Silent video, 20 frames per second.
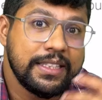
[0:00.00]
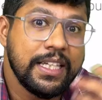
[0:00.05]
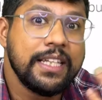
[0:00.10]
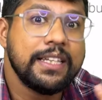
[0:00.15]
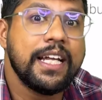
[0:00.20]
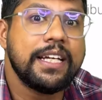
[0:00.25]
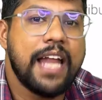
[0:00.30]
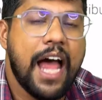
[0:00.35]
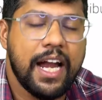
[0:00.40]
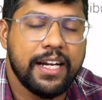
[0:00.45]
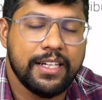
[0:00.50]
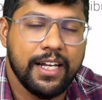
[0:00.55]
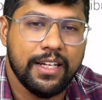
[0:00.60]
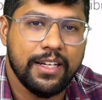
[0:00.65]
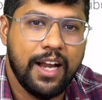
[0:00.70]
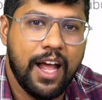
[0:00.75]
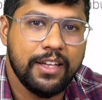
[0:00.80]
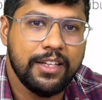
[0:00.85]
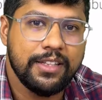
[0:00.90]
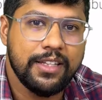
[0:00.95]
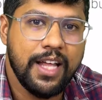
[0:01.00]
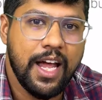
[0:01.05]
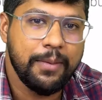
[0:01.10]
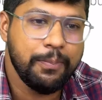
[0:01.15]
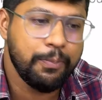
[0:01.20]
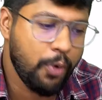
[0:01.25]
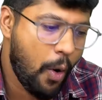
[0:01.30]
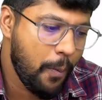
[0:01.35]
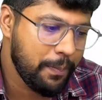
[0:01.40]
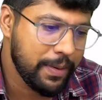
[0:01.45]
the data rather than
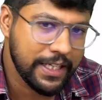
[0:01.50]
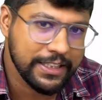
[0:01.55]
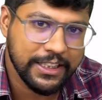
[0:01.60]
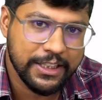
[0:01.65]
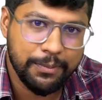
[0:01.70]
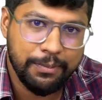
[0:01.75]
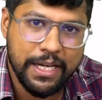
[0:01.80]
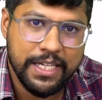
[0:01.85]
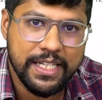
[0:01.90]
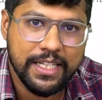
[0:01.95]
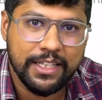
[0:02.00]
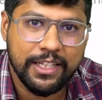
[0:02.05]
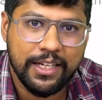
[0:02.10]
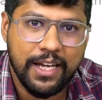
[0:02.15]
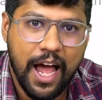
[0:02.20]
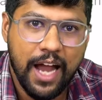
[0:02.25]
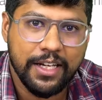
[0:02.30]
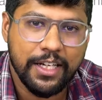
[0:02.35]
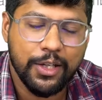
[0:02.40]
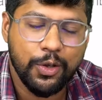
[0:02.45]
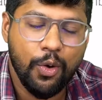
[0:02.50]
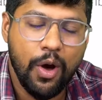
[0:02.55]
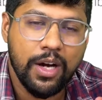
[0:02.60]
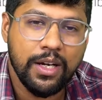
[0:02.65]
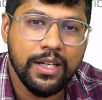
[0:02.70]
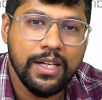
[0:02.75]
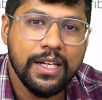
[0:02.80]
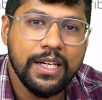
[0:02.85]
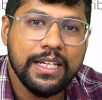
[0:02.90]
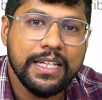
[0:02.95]
proper estimating the data. You are
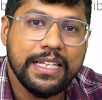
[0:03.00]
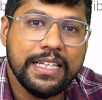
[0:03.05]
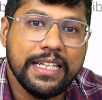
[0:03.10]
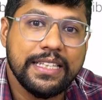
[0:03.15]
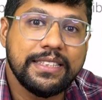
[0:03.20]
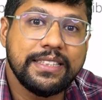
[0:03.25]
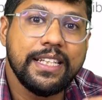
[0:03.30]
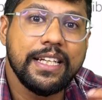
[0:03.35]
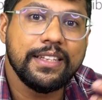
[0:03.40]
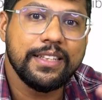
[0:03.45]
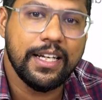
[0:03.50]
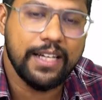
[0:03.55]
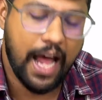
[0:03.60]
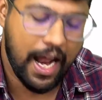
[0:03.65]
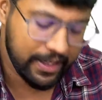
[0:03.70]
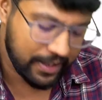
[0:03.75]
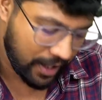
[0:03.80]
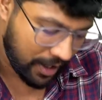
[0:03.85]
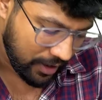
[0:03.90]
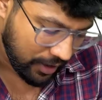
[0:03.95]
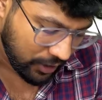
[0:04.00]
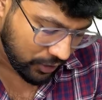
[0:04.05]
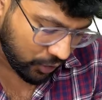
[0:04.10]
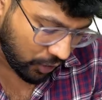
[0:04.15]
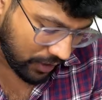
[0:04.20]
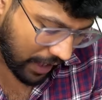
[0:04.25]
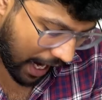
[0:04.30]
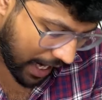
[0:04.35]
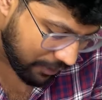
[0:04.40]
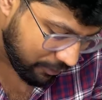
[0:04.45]
guessing the data. So
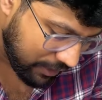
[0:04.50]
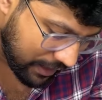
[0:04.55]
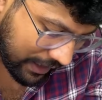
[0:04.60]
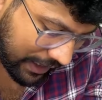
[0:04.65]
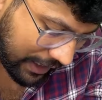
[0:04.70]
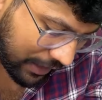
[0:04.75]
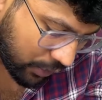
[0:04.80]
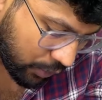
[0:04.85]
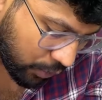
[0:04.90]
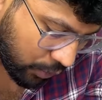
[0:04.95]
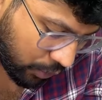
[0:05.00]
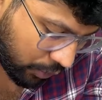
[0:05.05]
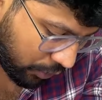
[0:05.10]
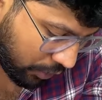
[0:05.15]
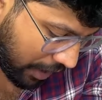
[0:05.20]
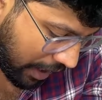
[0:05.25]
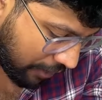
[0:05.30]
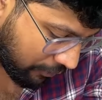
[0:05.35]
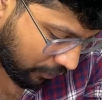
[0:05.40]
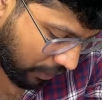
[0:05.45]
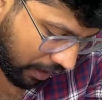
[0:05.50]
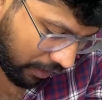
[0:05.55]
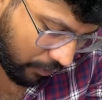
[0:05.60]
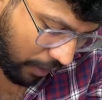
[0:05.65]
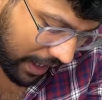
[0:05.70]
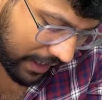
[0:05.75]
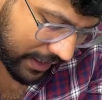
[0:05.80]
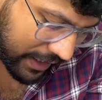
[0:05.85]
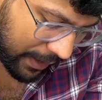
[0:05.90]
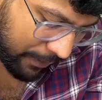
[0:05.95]
that will lead to wider